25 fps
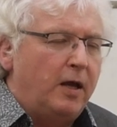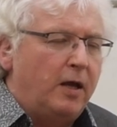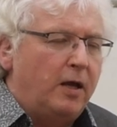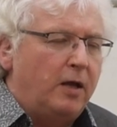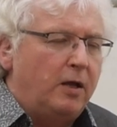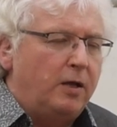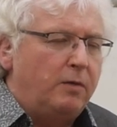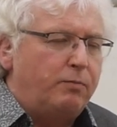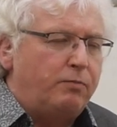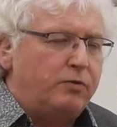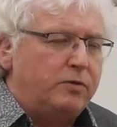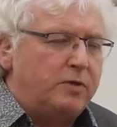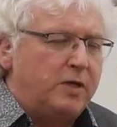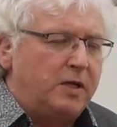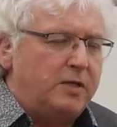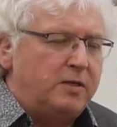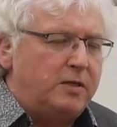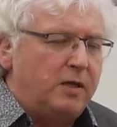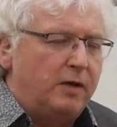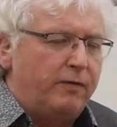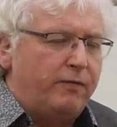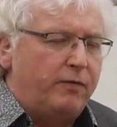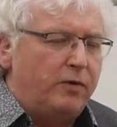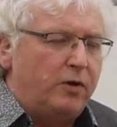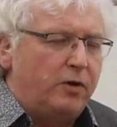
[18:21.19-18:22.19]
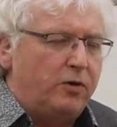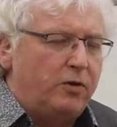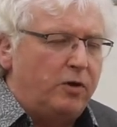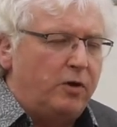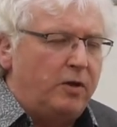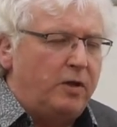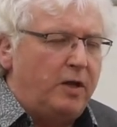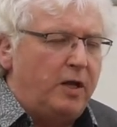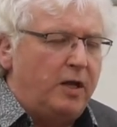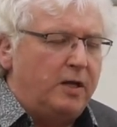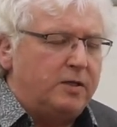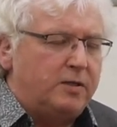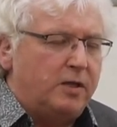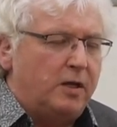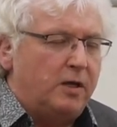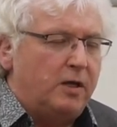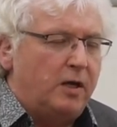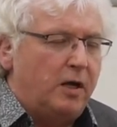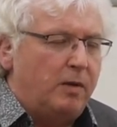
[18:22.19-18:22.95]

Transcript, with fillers: uh presents itself not only as a,